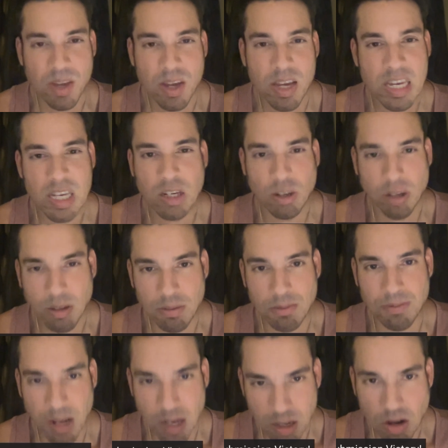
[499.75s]
he couldn't
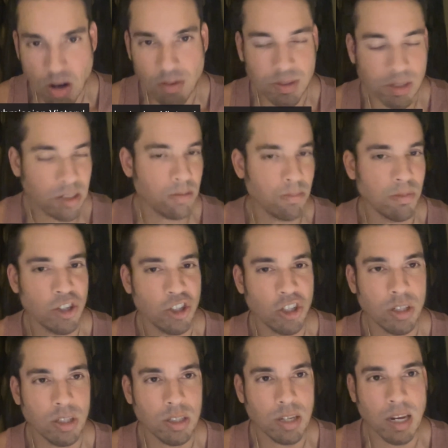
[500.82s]
fend off the
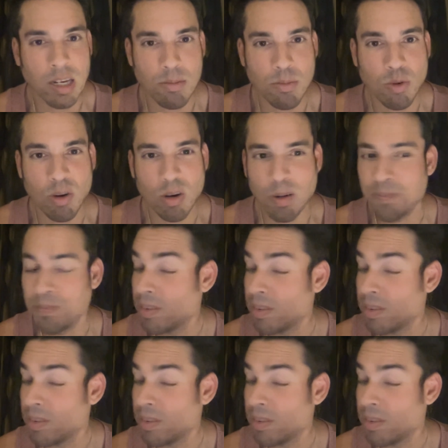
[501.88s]
submissions anymore.